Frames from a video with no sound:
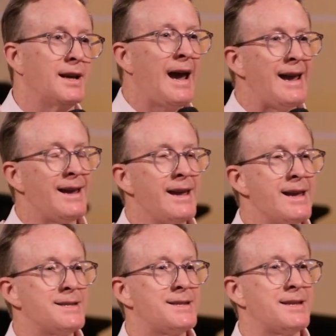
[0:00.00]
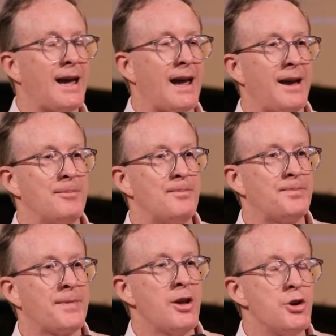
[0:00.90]
It is um,
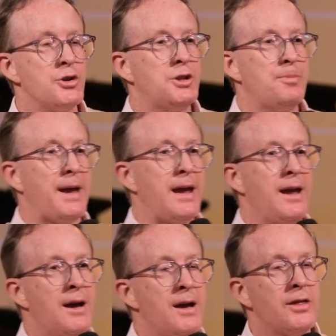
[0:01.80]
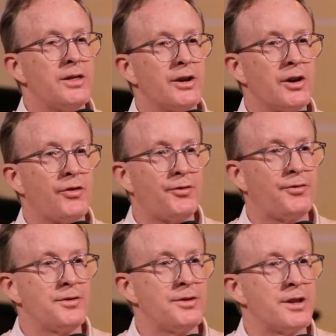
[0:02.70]
used to be the
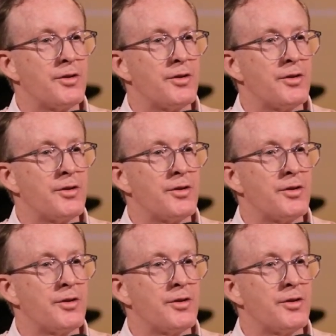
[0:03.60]
the